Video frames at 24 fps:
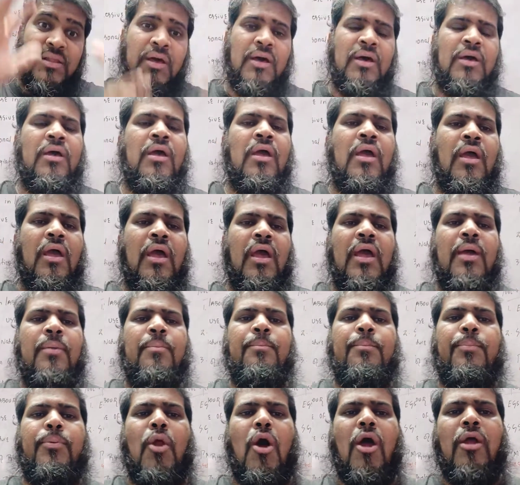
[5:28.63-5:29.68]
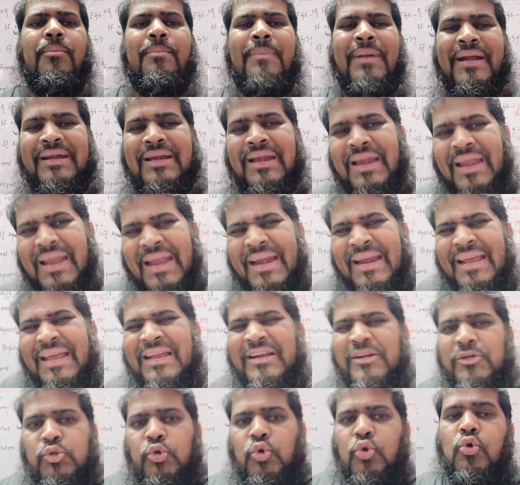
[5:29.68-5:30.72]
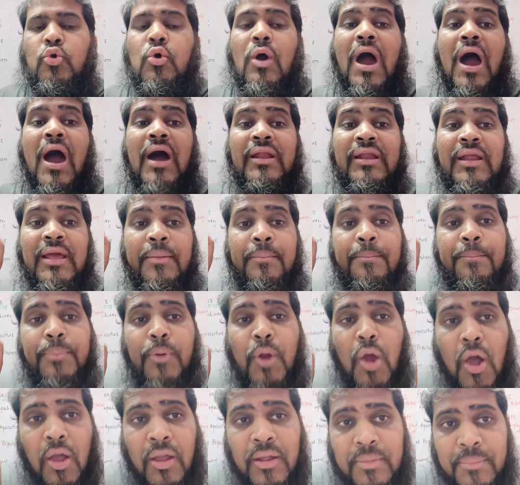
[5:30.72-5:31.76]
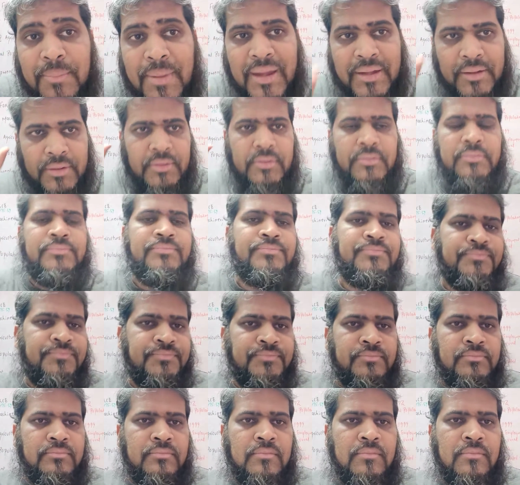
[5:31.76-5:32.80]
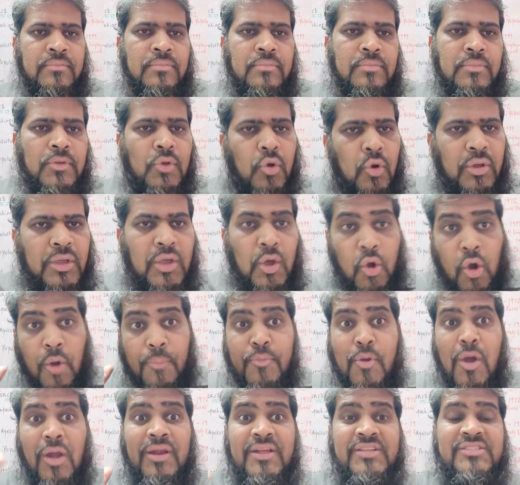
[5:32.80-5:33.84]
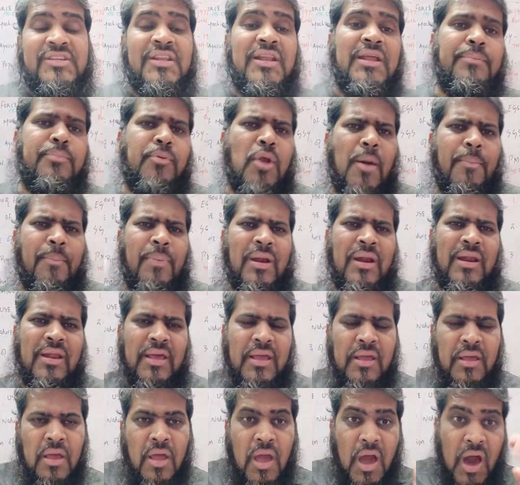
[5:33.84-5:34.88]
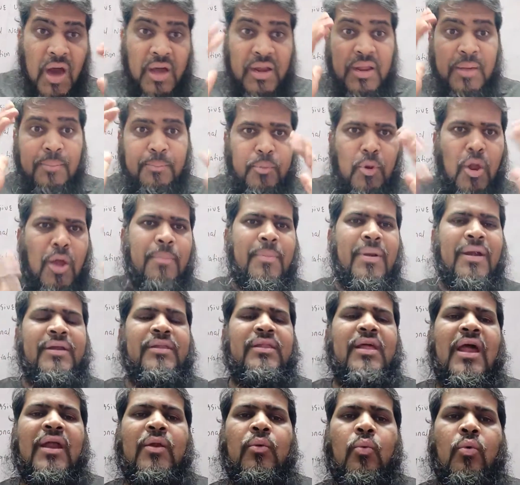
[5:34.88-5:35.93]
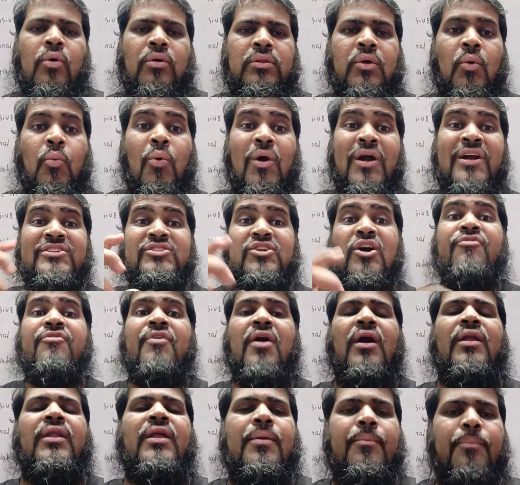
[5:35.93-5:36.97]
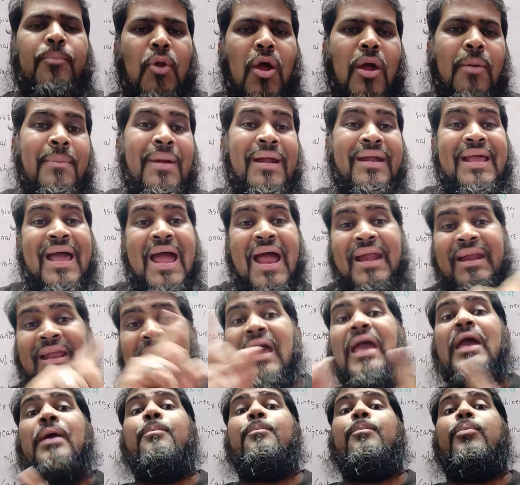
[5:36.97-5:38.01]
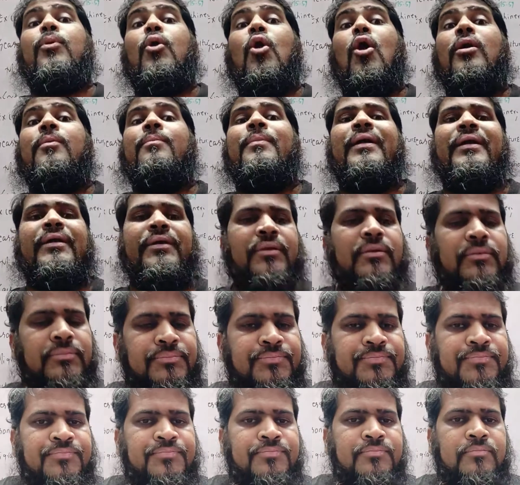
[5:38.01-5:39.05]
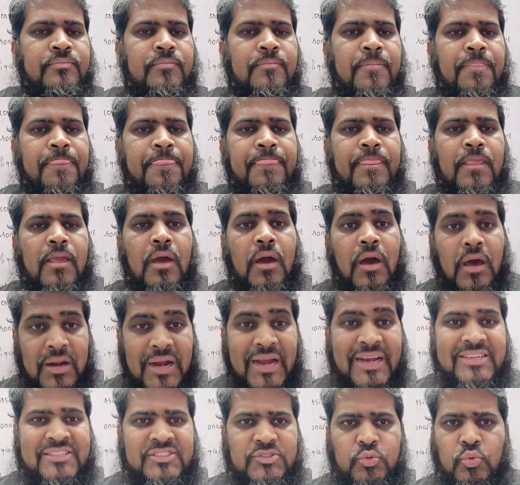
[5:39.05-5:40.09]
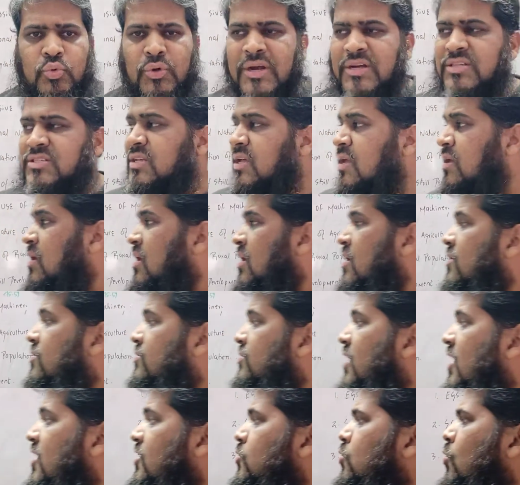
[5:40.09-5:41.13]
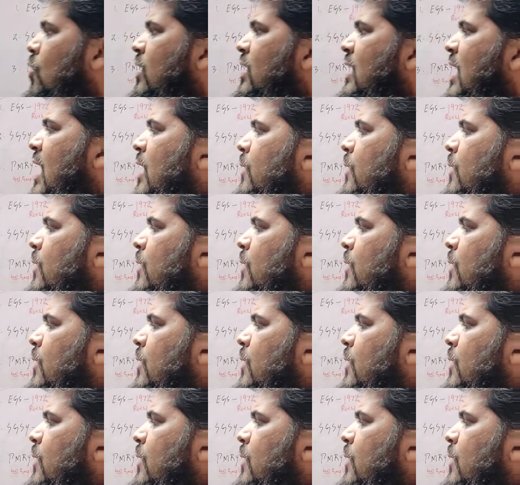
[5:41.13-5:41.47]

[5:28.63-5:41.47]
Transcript: the employment, leading to unemployment. Okay, hope you are listening properly. Unemployment and the words of unemployment and employment. Alright, students, then you are